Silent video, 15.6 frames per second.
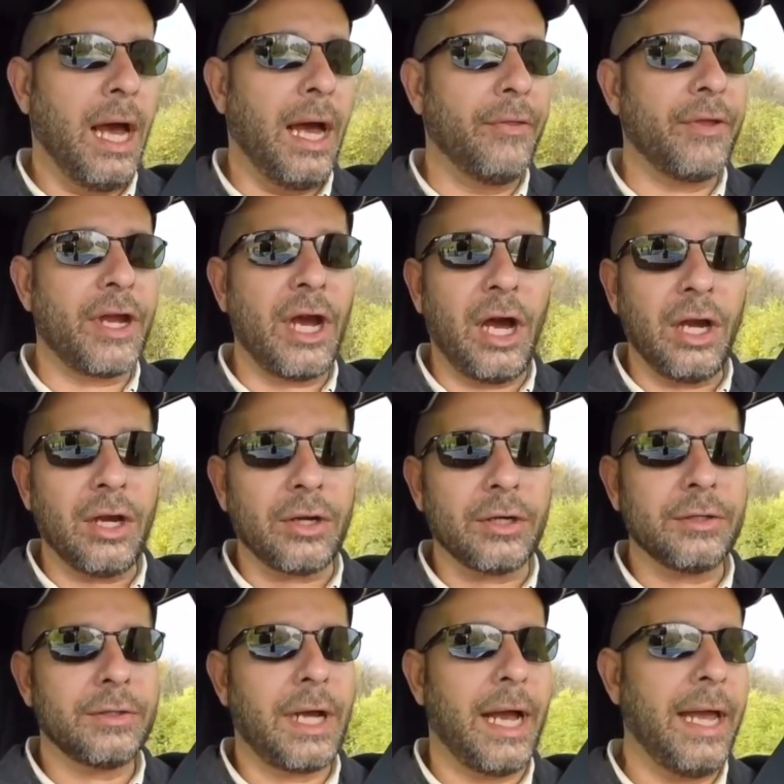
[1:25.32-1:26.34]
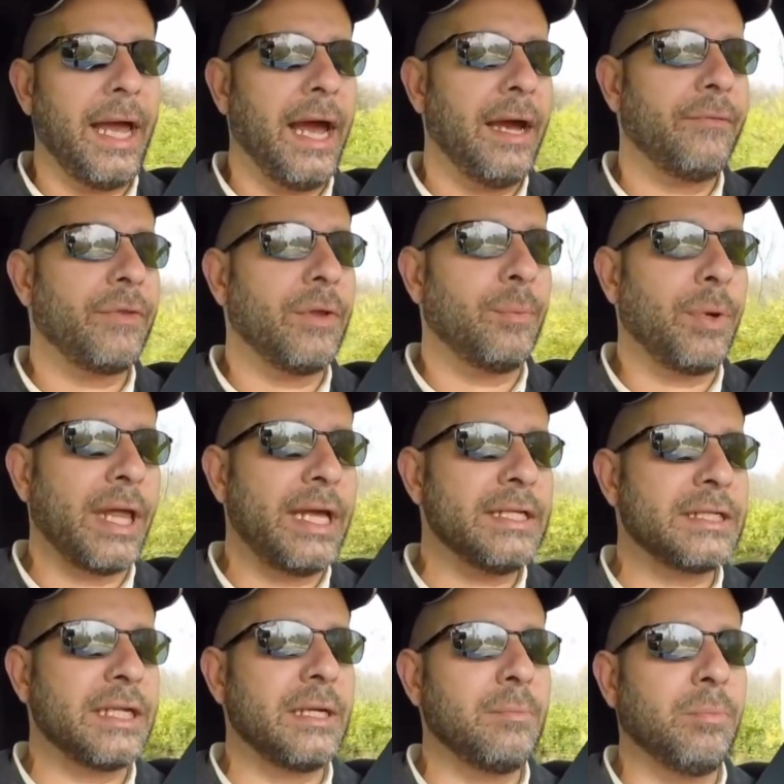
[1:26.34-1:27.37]
The color, I have the
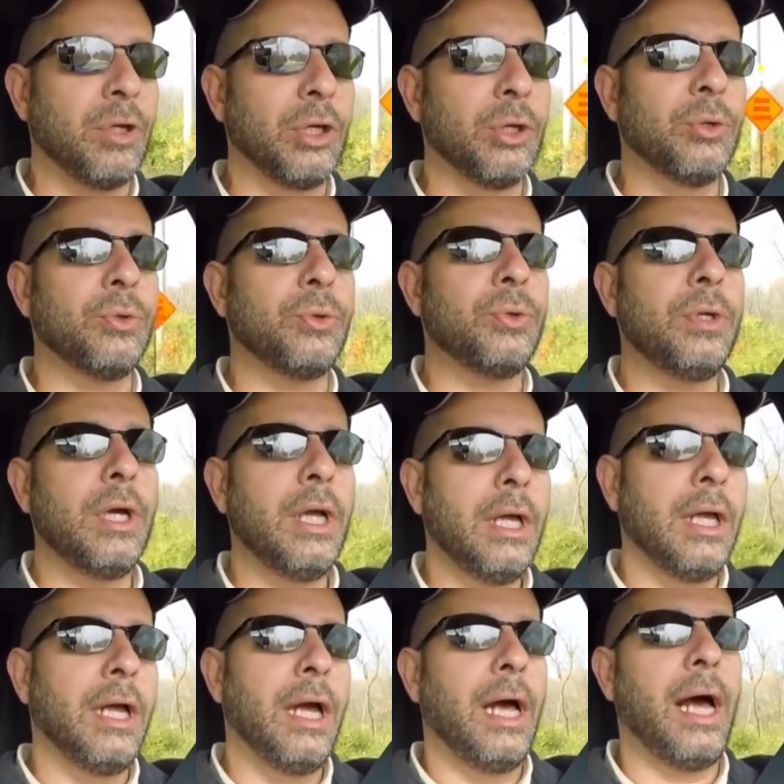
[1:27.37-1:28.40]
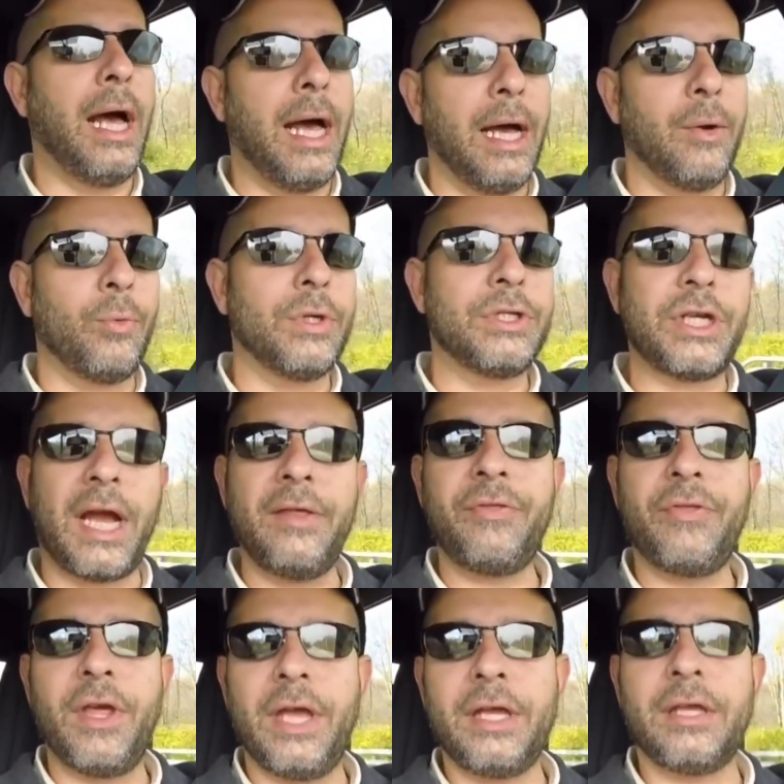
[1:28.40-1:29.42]
blazing blue, which I
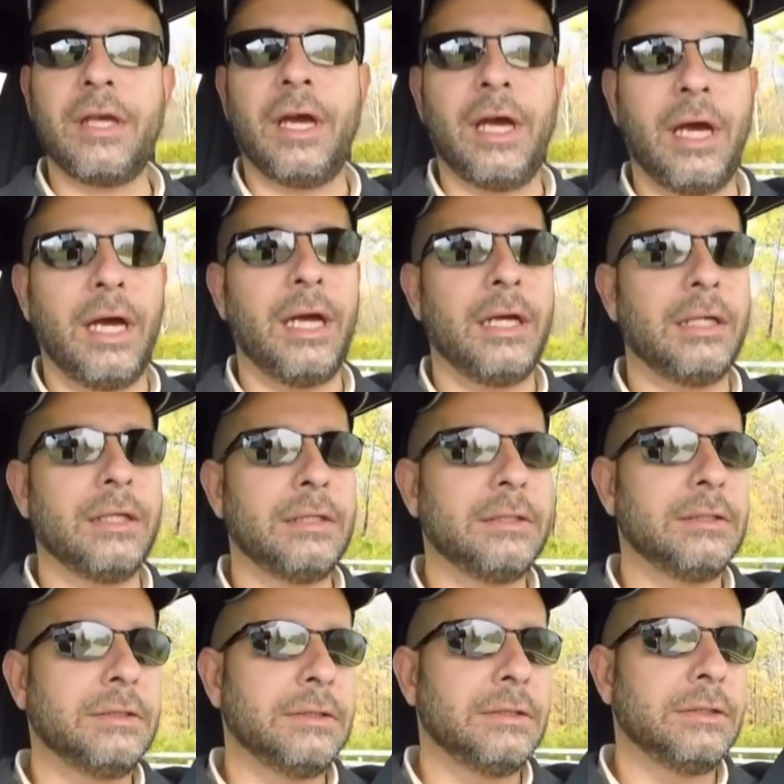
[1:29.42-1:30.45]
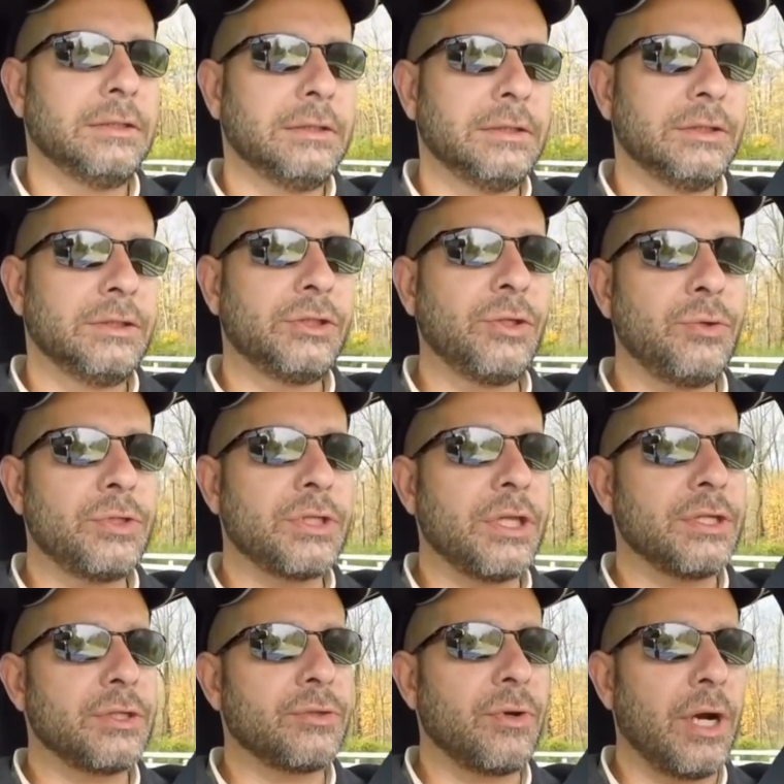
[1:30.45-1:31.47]
think suits
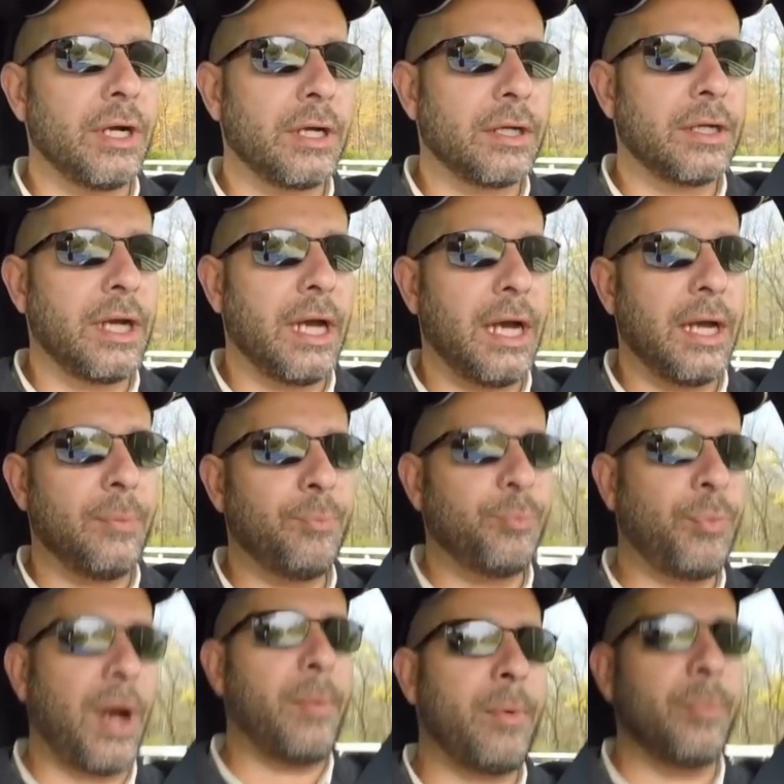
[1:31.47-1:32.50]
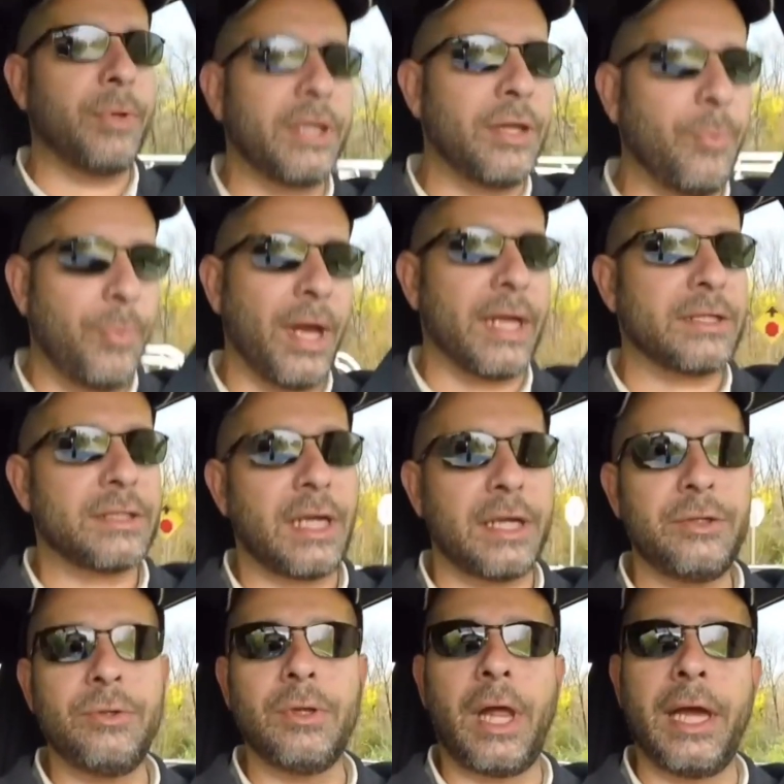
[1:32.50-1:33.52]
this truck probably the best. I
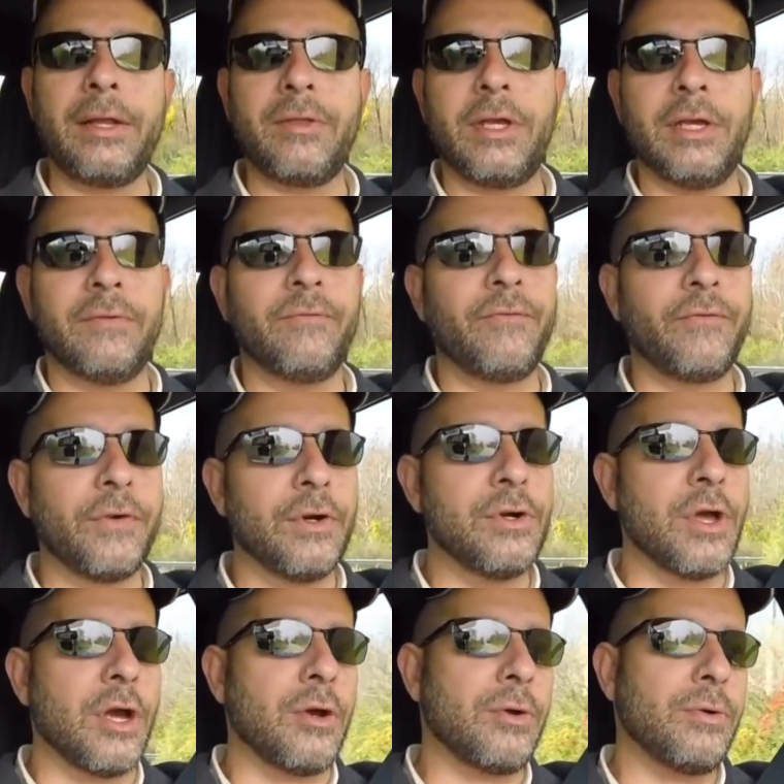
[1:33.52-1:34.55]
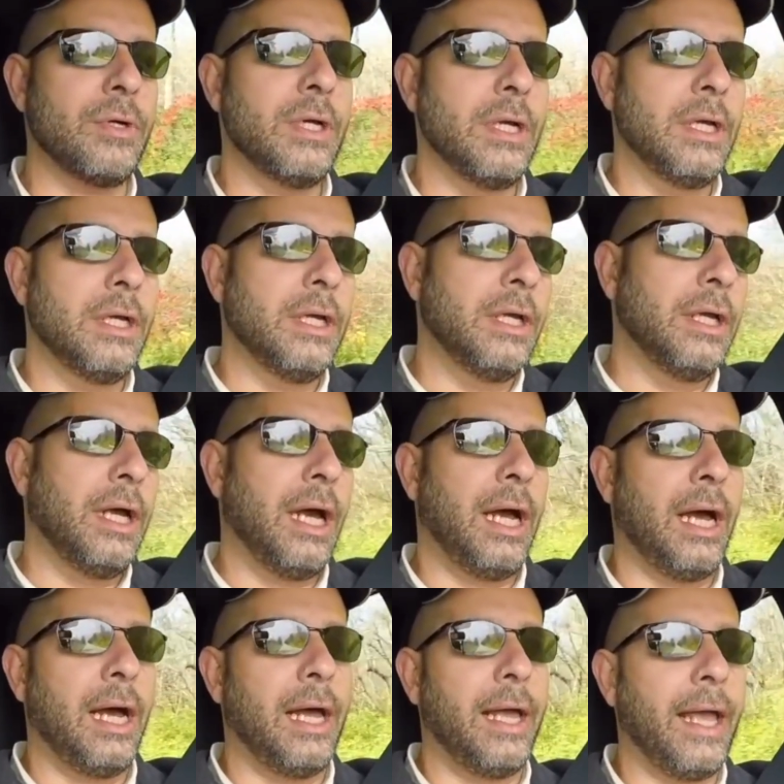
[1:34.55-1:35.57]
do like the Inferno
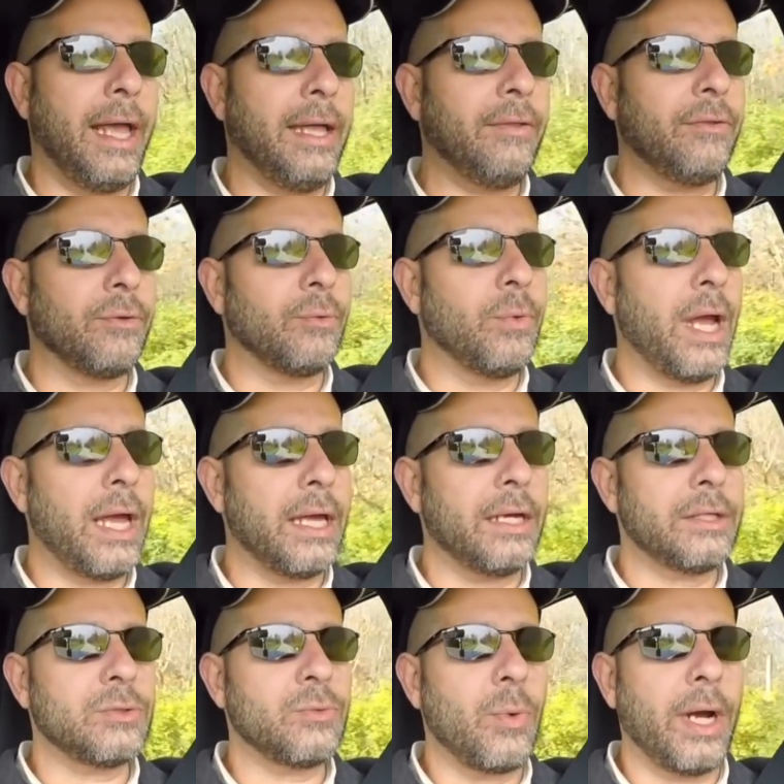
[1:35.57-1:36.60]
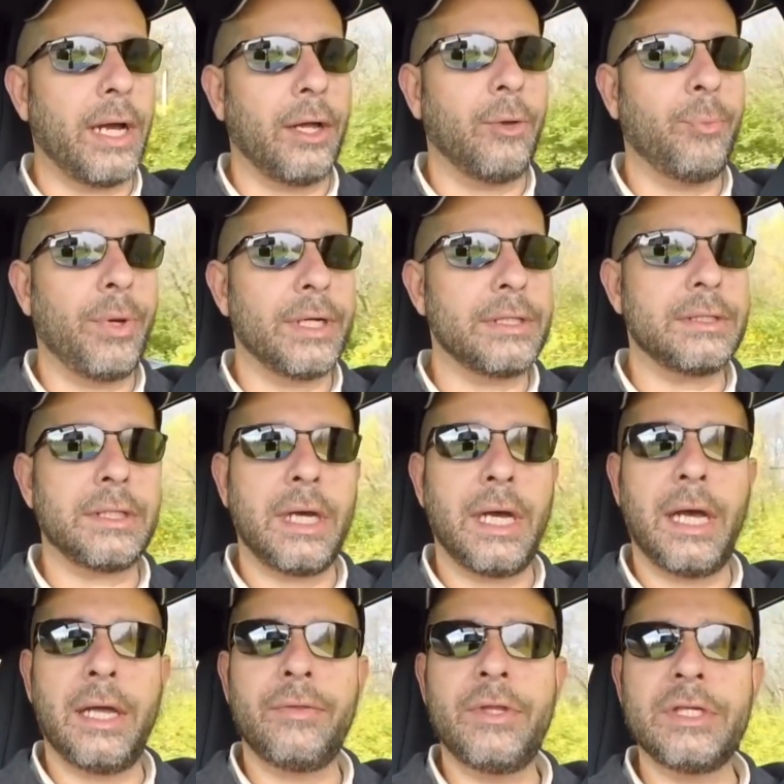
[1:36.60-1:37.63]
and the red as well, but
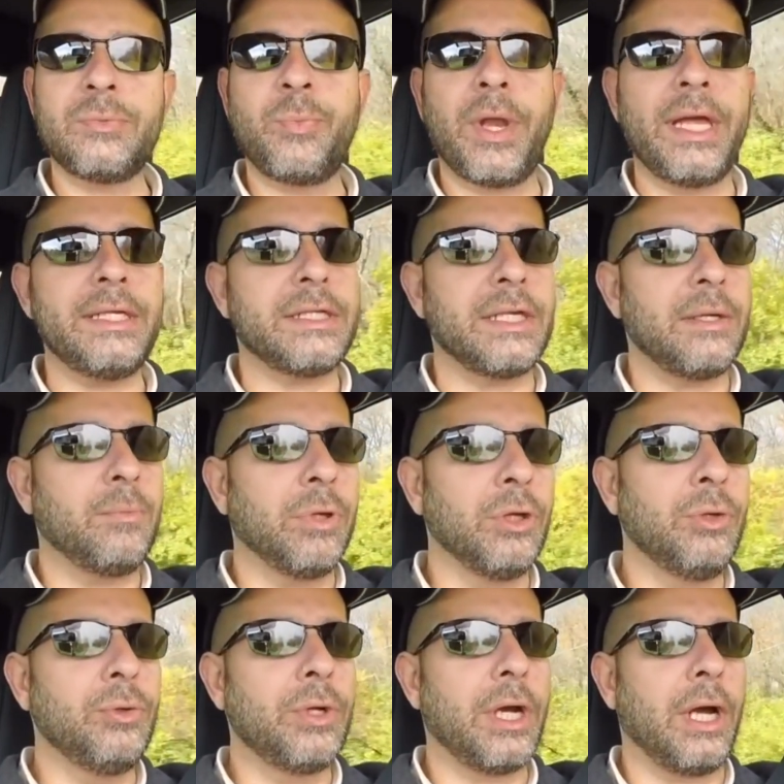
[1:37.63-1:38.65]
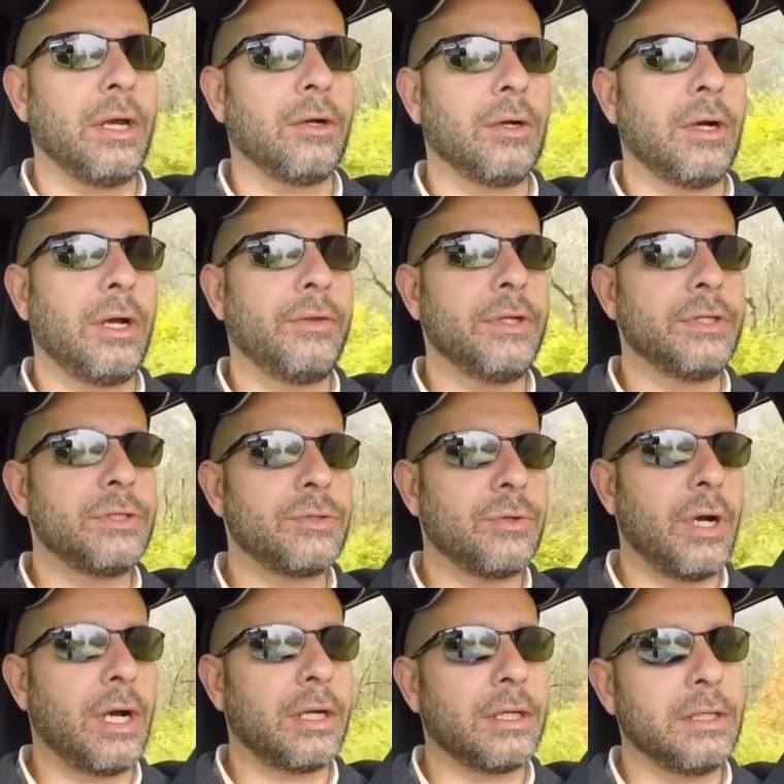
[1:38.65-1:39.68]
this blazing blue color on this
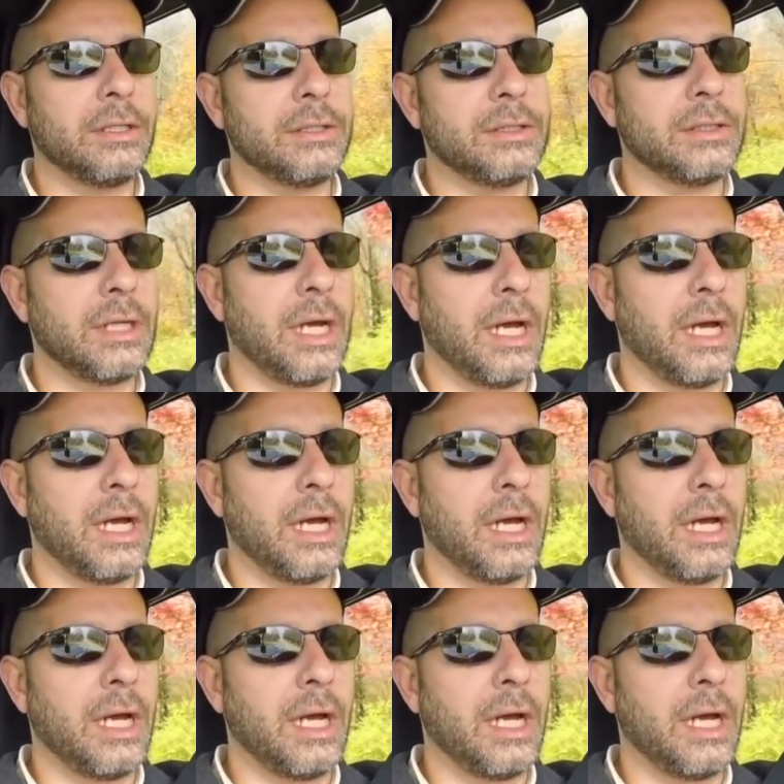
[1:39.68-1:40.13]
truck is